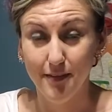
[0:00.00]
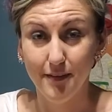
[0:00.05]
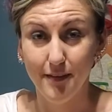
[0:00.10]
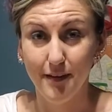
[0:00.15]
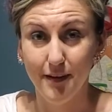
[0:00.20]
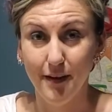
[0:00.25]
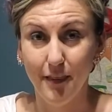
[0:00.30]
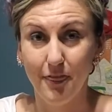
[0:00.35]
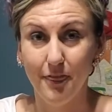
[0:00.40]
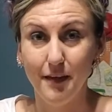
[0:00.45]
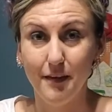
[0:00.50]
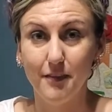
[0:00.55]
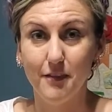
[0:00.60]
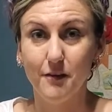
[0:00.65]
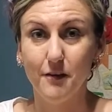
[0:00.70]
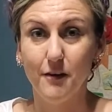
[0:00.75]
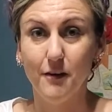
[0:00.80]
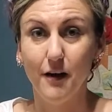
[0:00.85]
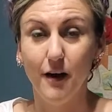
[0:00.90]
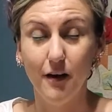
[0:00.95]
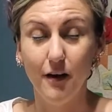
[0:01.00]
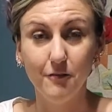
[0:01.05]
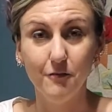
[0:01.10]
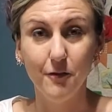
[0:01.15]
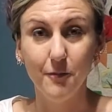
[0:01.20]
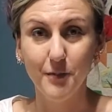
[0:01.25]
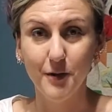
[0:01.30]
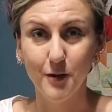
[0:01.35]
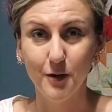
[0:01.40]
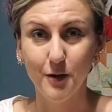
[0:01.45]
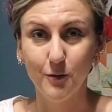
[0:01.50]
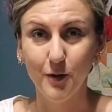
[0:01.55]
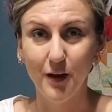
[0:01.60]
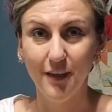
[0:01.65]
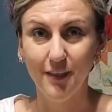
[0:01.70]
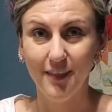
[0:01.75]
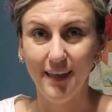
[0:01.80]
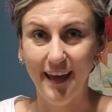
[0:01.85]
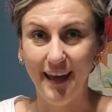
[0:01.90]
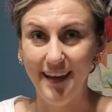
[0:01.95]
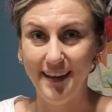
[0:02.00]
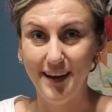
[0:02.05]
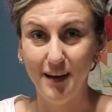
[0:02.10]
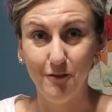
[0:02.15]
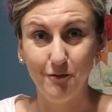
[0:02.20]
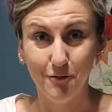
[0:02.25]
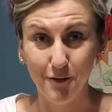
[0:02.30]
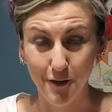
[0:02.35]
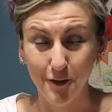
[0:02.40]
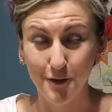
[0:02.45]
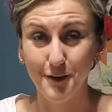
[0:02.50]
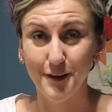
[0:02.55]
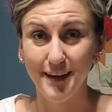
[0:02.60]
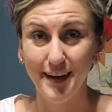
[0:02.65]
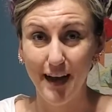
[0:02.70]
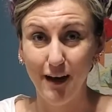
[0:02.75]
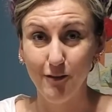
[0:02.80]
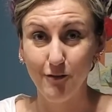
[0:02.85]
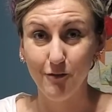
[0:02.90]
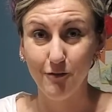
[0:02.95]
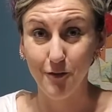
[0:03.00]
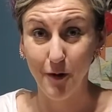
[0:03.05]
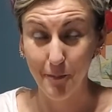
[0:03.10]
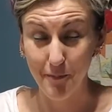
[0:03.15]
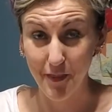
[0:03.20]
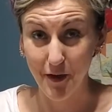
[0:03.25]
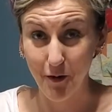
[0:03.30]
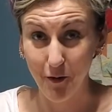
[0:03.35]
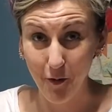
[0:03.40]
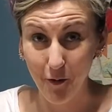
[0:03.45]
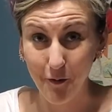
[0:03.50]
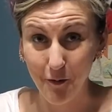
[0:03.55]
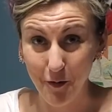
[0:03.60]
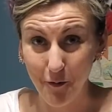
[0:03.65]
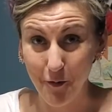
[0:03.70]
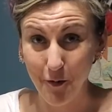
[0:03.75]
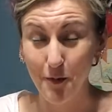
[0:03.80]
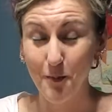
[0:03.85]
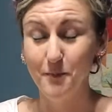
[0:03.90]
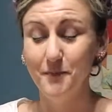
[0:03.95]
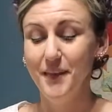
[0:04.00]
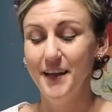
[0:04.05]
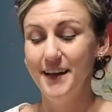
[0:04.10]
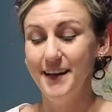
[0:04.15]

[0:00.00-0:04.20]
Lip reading: a thing they're unfamiliar with and have figured it out from their own home.